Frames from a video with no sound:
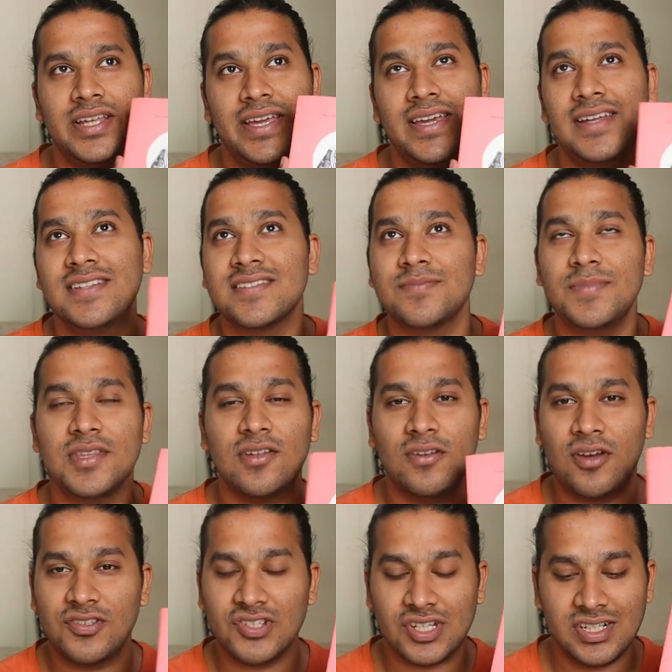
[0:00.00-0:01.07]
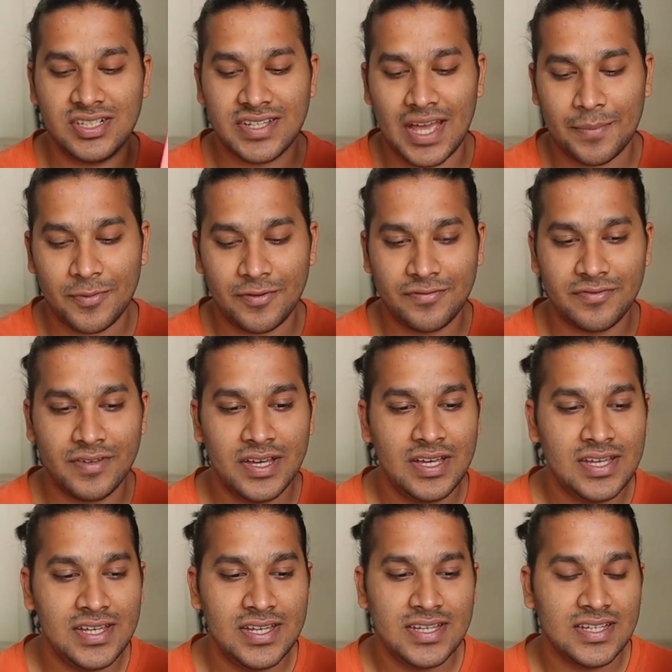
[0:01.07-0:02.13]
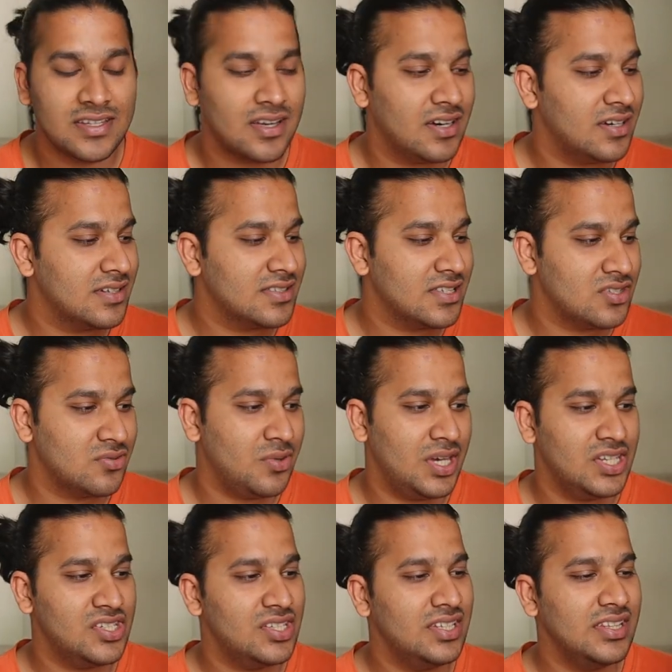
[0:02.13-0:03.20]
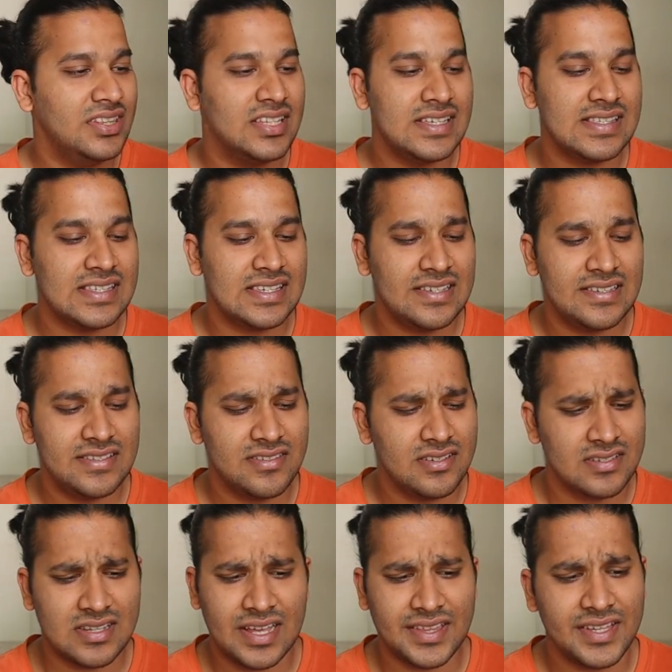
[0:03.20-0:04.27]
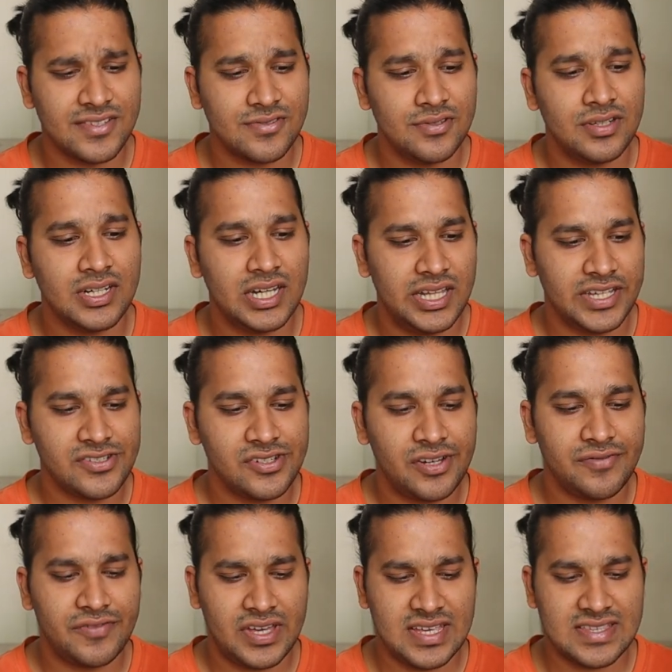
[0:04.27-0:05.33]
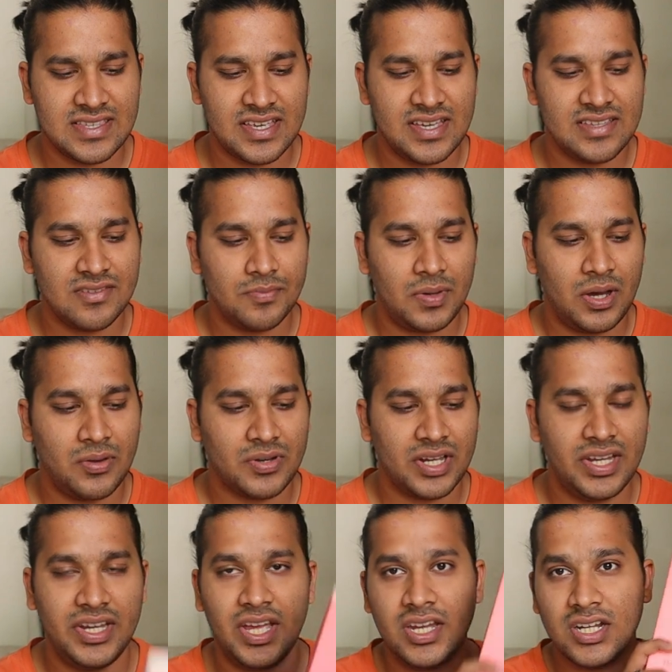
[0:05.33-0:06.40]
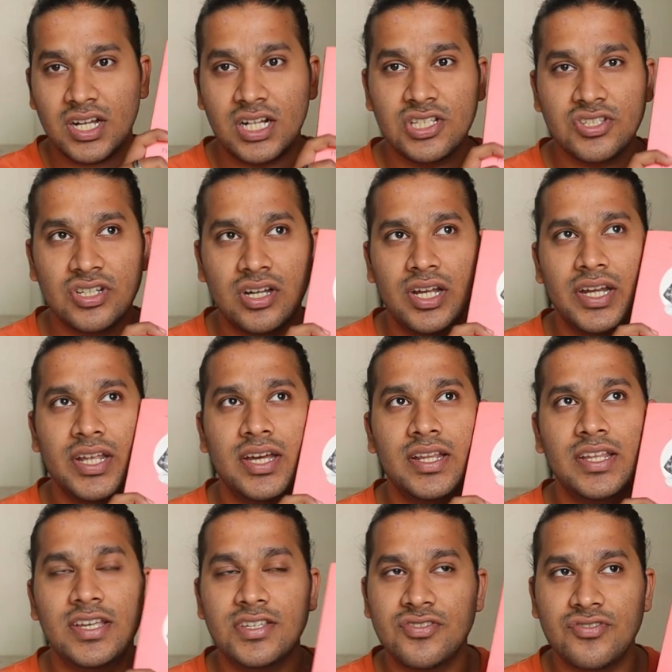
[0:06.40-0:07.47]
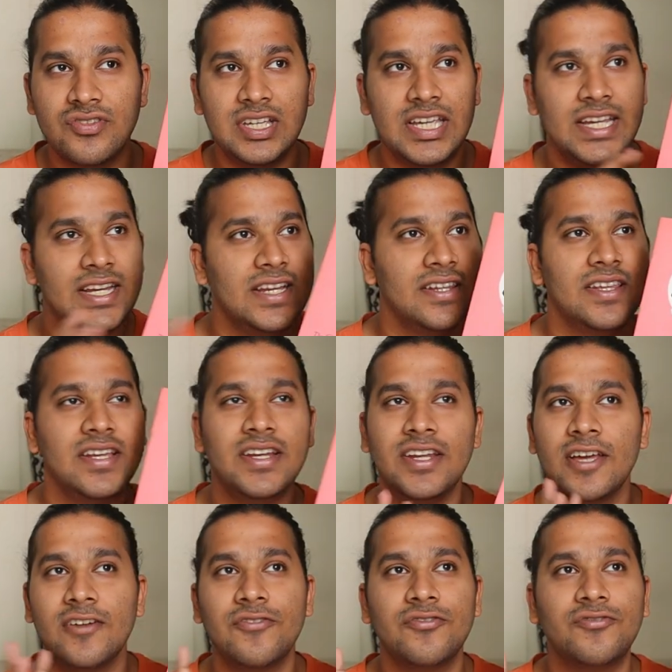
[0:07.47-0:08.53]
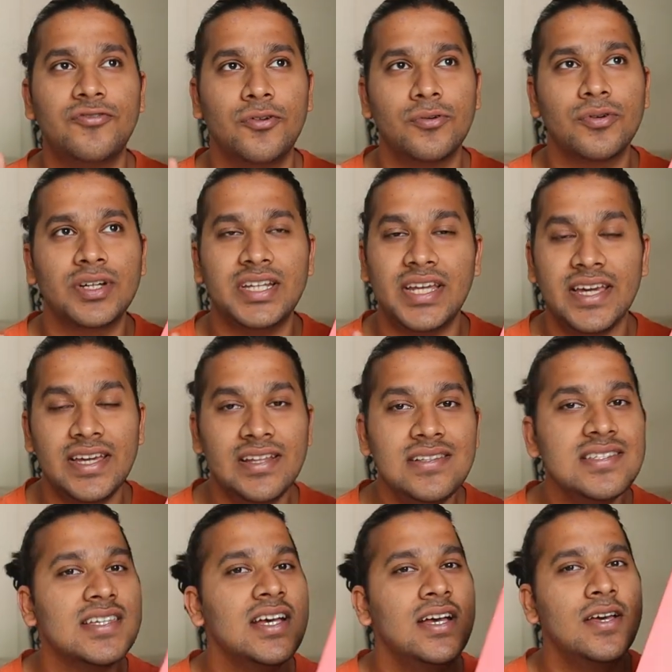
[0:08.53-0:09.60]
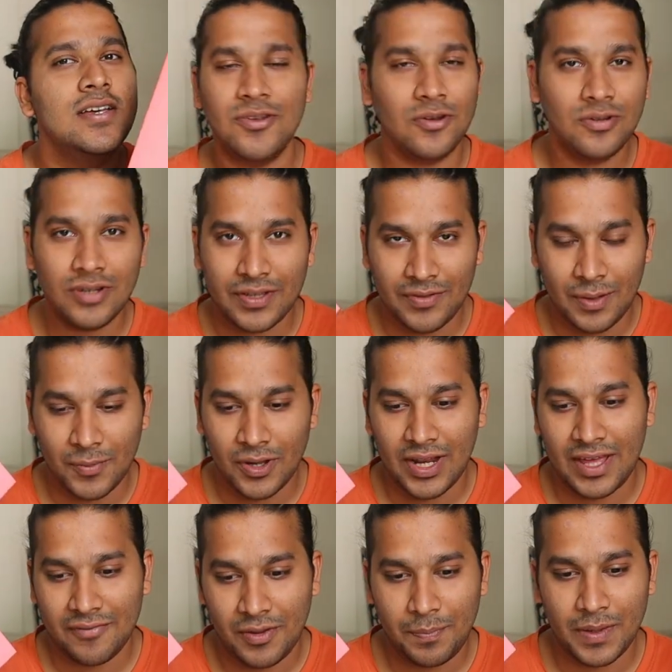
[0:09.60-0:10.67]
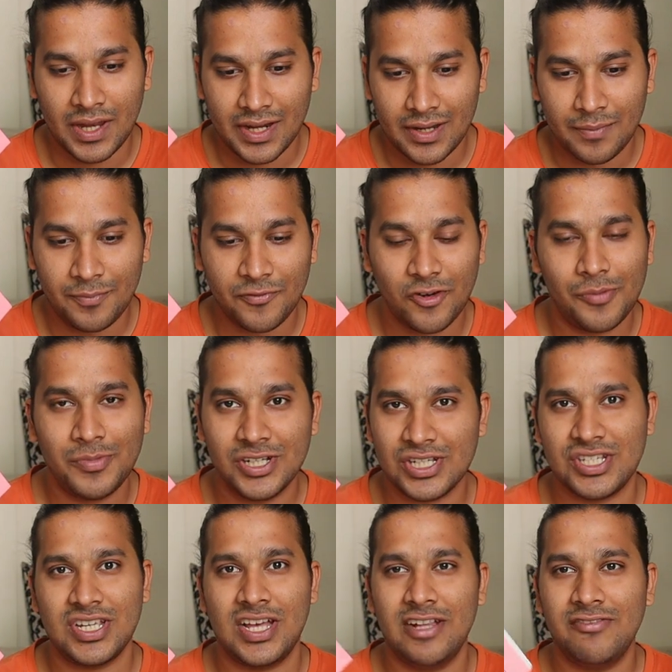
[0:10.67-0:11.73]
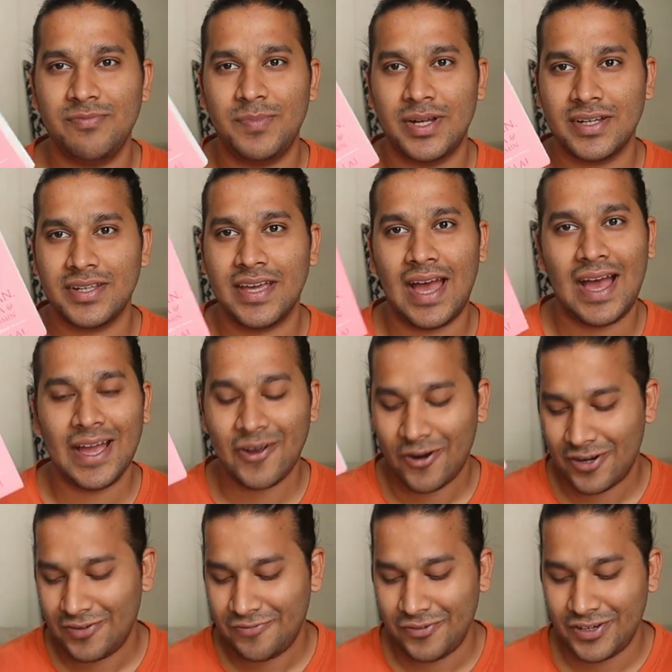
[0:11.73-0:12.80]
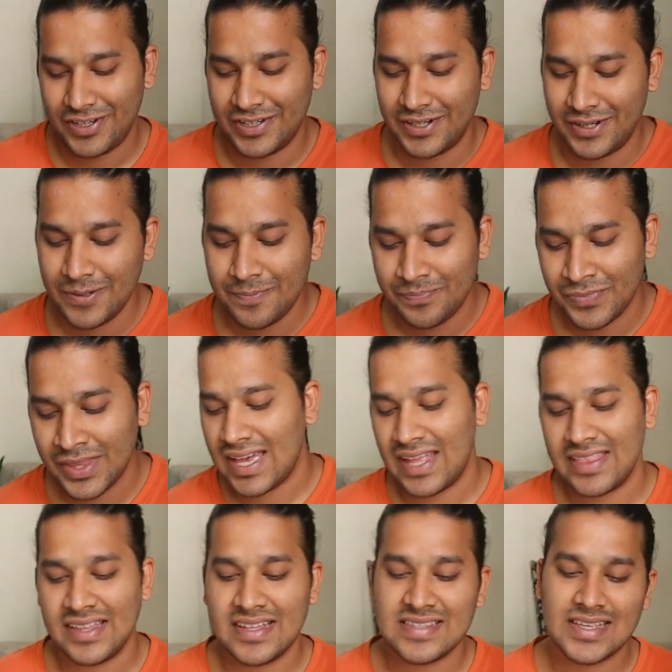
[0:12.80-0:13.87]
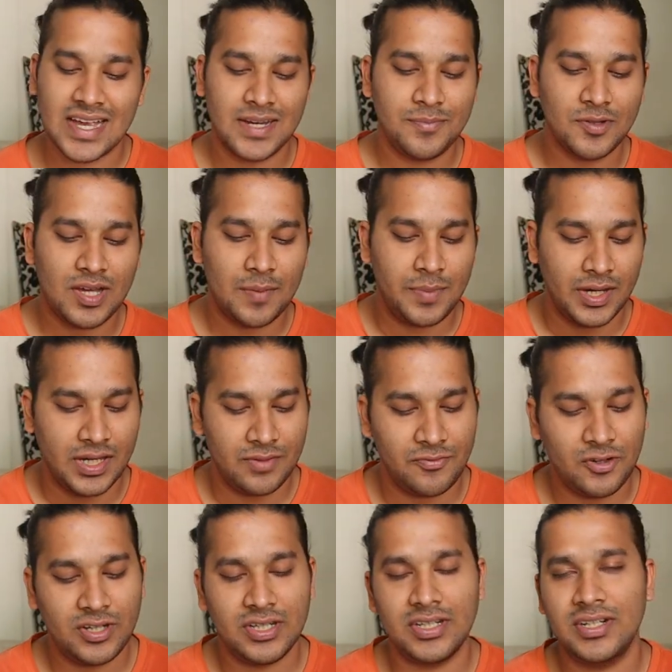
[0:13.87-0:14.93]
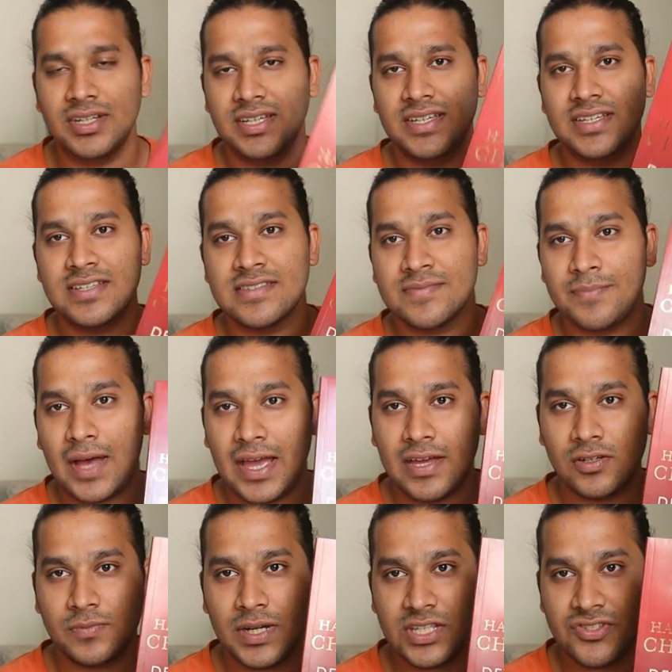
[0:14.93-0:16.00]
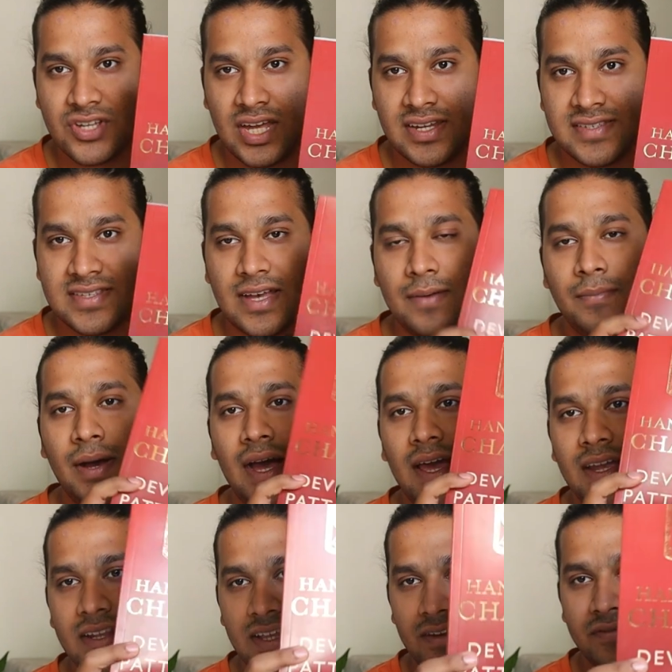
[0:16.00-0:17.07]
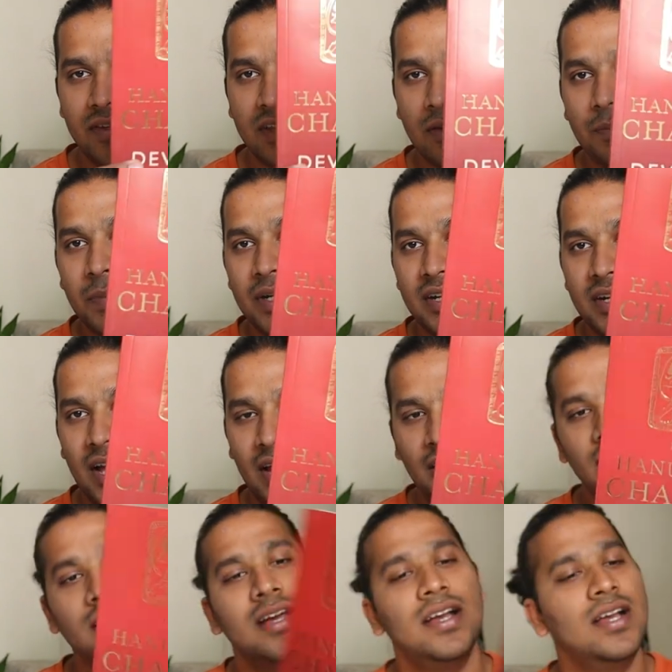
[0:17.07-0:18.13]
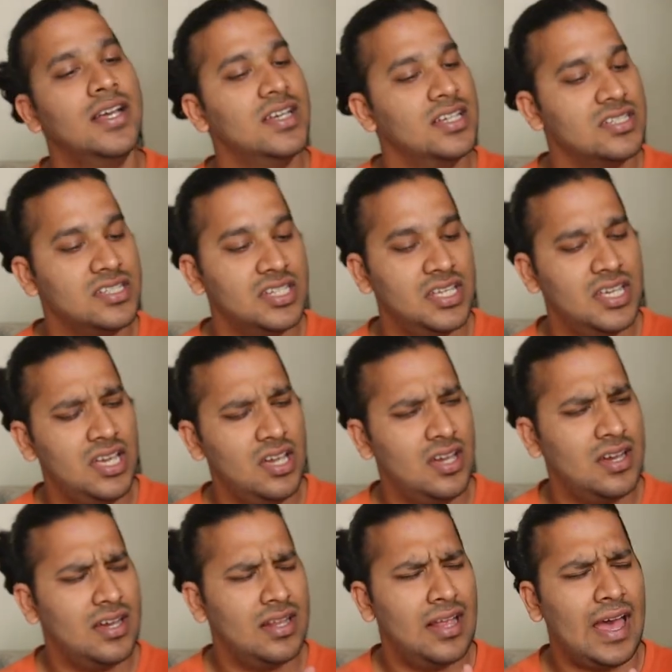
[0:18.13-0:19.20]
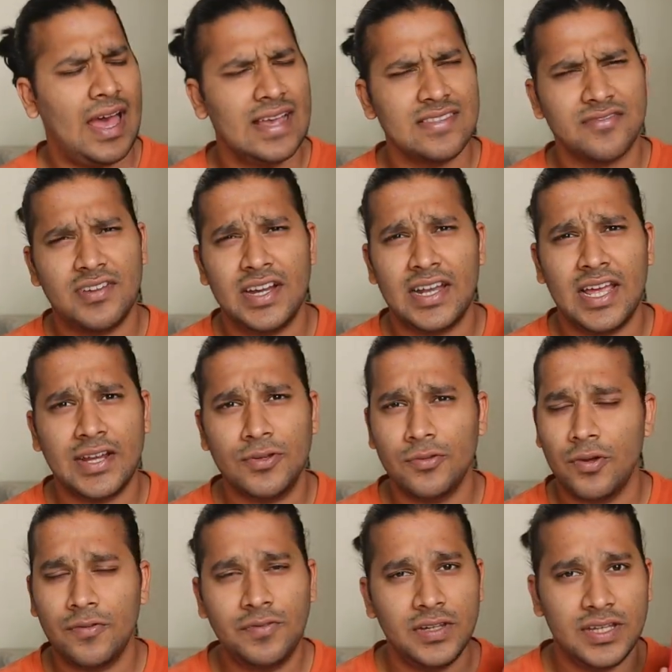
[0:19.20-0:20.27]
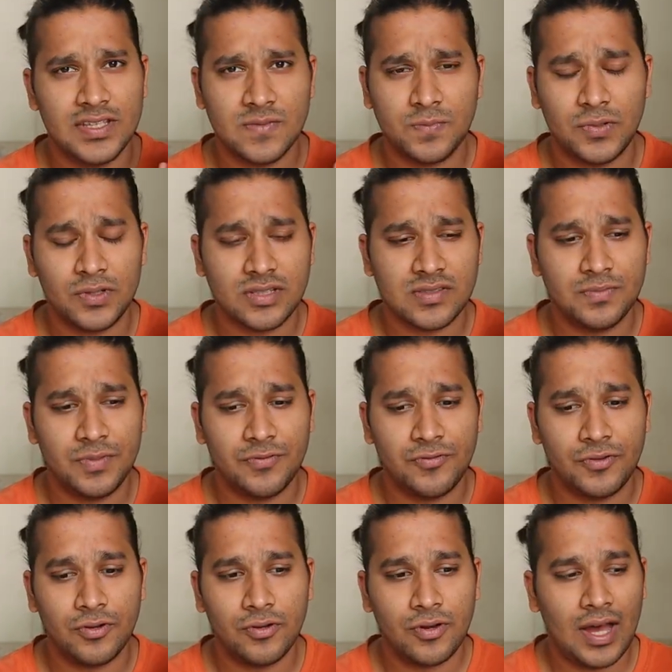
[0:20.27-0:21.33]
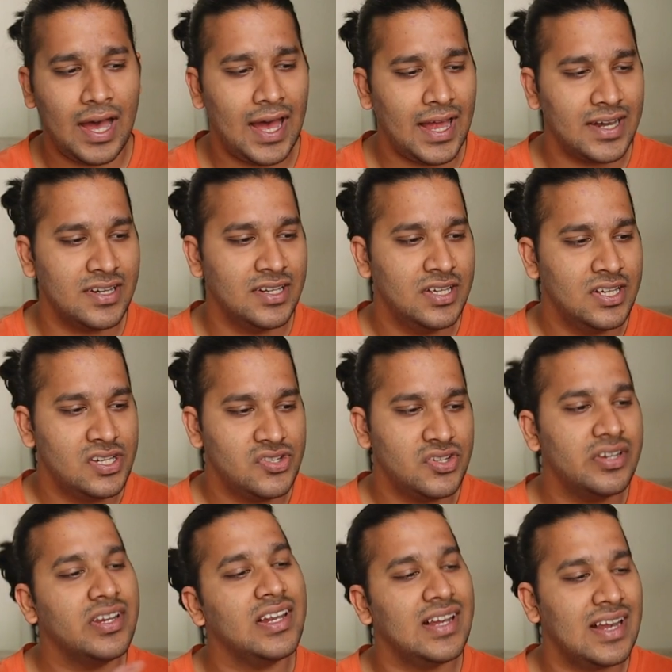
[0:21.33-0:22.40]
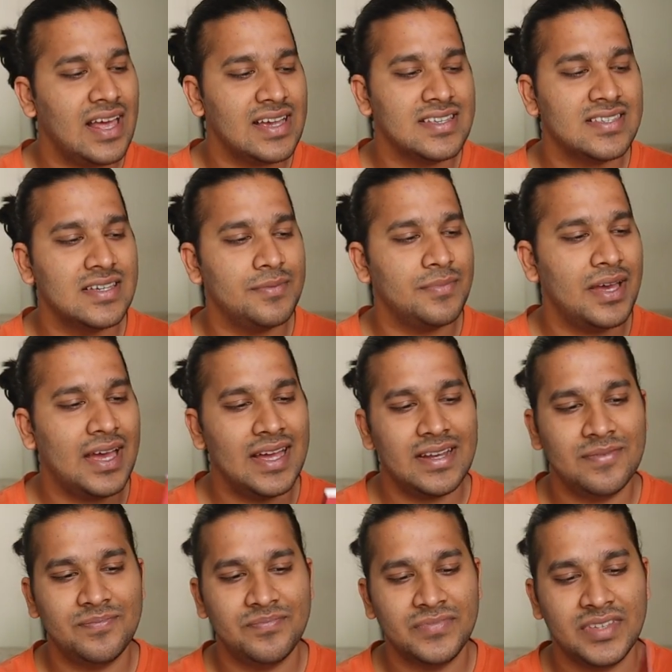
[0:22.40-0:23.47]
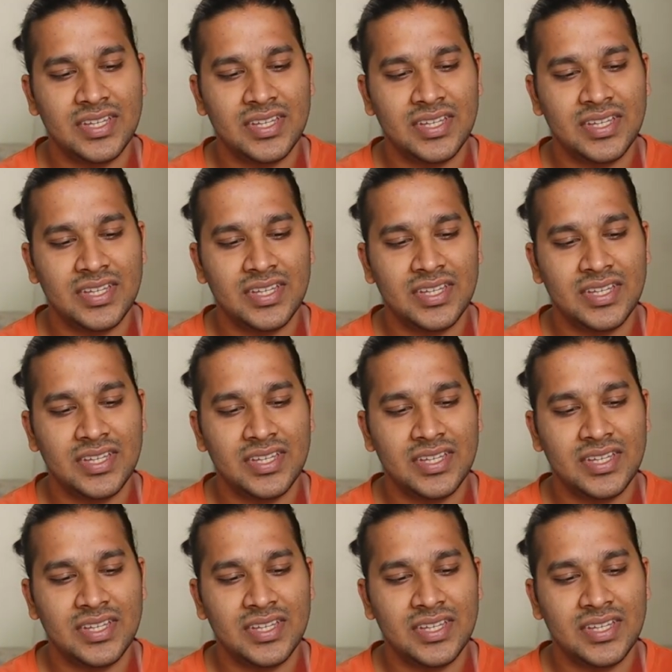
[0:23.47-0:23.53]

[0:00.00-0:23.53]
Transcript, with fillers: tales, mythological type of situation. This is just, I think so, a collection of essays about Indian culture, Indian history, and Indian folk tales. I don't know if I'm gonna ever pick it up from her shelf, but yeah, I got it for her. And then the second book I picked up for her is My Hanuman Chalisa by Devdutt Patnaik. She has read like two of his books before and she really likes him, and